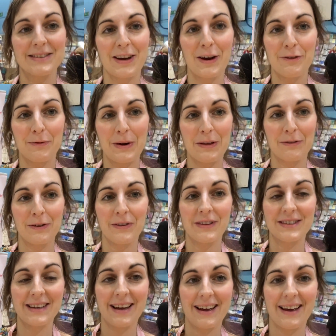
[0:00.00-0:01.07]
halfway through the
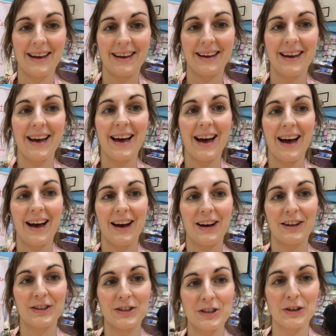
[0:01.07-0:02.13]
day,
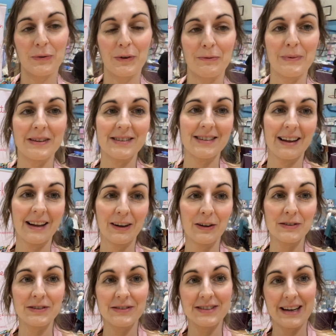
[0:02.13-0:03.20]
and we've been selling
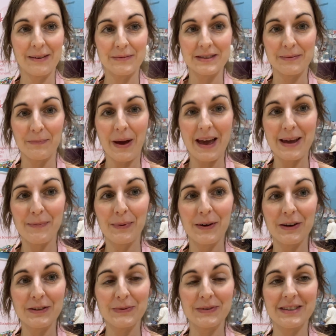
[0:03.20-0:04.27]
lots of stamps and
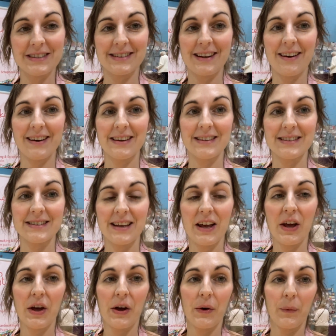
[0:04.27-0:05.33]
papers, which is nice.
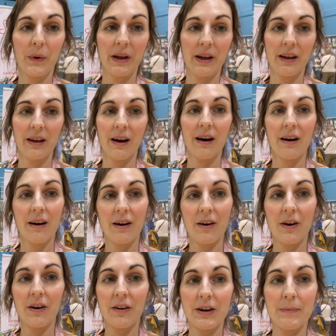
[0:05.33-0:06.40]
We are
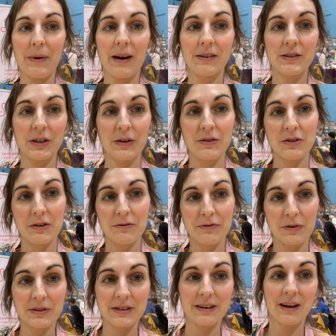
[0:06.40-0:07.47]
on about
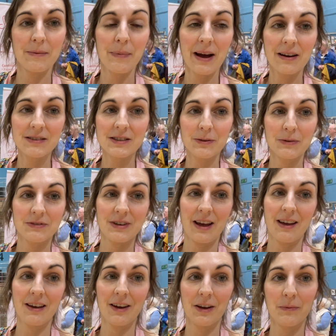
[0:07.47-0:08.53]
£249 that we've
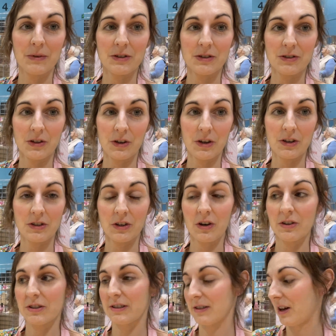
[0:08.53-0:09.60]
taken, which is good. It
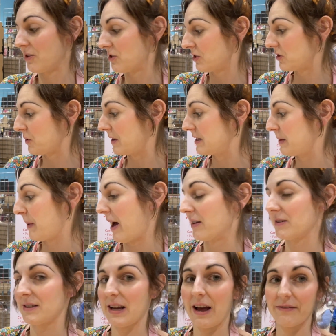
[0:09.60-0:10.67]
cost us
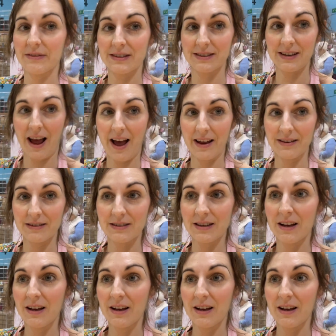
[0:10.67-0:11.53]
£120 to have the stand,